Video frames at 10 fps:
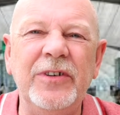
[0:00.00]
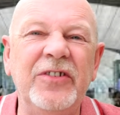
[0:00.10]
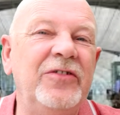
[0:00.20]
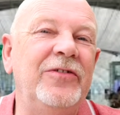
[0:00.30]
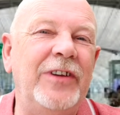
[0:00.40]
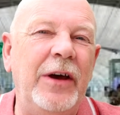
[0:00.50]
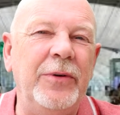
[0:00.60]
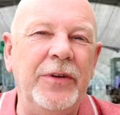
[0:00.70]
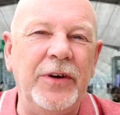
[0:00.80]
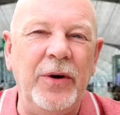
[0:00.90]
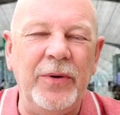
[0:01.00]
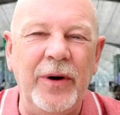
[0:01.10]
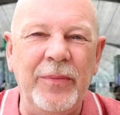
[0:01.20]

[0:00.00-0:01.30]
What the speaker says: is down at the go-go